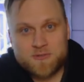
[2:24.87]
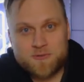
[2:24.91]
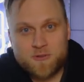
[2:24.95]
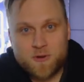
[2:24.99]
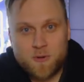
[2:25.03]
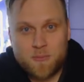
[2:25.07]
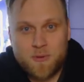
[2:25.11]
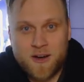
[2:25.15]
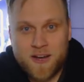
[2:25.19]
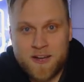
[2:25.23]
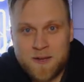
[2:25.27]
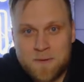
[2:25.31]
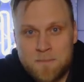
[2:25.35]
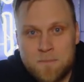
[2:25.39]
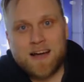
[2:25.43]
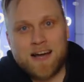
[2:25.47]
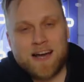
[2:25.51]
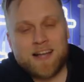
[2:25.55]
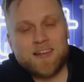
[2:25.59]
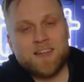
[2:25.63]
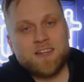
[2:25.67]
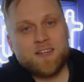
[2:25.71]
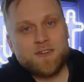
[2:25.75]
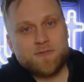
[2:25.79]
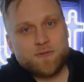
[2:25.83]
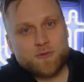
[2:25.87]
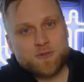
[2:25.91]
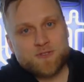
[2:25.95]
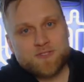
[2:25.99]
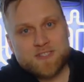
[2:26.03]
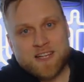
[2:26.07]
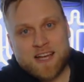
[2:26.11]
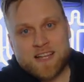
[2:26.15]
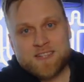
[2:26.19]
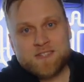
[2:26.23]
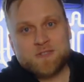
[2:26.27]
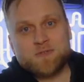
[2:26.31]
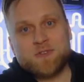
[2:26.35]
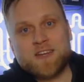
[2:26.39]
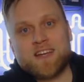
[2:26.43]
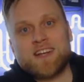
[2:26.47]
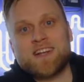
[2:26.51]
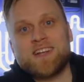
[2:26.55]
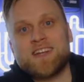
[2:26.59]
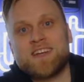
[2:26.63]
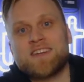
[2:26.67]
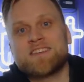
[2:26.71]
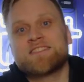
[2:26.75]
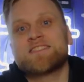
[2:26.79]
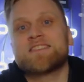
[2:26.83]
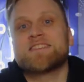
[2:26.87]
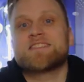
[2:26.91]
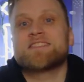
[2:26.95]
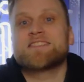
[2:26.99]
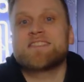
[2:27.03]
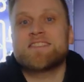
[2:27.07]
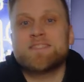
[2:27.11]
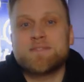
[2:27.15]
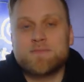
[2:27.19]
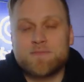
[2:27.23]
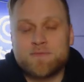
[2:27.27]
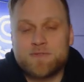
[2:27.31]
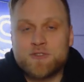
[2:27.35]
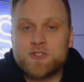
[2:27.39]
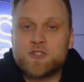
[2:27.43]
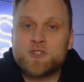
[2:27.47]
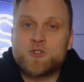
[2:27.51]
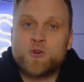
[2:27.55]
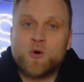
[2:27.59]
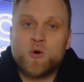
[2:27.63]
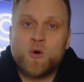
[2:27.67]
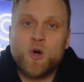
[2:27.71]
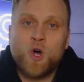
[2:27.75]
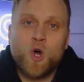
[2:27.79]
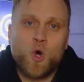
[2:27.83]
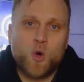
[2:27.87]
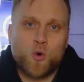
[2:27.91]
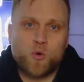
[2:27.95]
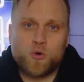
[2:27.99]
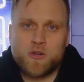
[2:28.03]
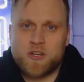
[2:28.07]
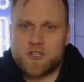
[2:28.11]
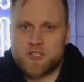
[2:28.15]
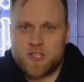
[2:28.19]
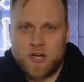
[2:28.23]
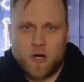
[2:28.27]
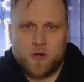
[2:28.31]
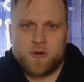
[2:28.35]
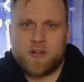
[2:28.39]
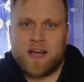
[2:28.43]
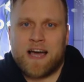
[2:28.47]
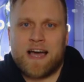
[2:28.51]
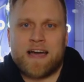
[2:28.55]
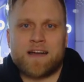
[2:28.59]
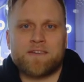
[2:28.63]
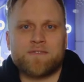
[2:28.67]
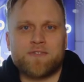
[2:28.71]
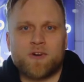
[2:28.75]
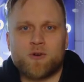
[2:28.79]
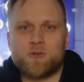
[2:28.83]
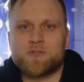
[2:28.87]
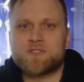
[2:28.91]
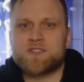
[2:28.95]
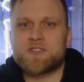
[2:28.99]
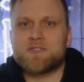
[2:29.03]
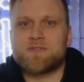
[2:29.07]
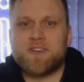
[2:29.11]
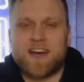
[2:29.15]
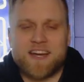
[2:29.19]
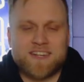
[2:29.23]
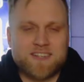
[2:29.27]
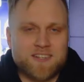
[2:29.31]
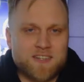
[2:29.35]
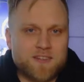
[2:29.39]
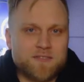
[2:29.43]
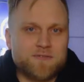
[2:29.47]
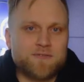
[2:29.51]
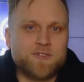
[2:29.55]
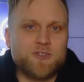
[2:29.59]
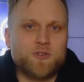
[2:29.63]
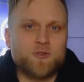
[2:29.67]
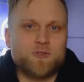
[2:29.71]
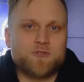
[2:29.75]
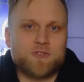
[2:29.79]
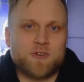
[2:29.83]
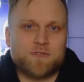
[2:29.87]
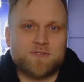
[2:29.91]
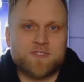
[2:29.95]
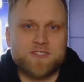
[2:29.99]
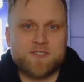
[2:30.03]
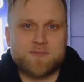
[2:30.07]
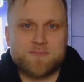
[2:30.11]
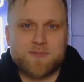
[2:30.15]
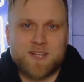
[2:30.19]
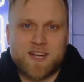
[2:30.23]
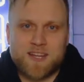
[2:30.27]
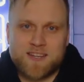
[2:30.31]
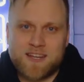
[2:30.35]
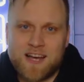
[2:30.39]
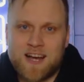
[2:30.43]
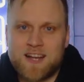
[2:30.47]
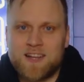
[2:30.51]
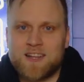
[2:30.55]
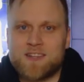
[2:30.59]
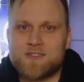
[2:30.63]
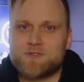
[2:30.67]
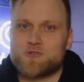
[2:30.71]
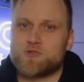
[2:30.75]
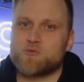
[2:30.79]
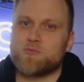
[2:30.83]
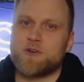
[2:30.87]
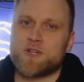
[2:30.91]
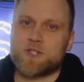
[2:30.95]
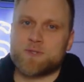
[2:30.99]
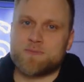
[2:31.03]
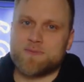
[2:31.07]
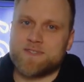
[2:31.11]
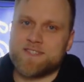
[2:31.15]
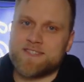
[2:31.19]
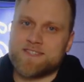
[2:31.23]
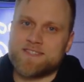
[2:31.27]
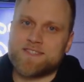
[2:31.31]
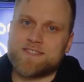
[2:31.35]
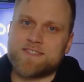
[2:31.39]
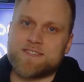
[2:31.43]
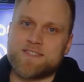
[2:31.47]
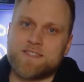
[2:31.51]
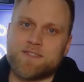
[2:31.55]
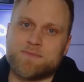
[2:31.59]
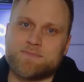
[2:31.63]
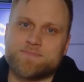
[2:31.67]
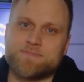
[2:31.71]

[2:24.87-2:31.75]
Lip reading: I'll give you all the information in this video. Or just have a look at our other videos on this channel, like this one.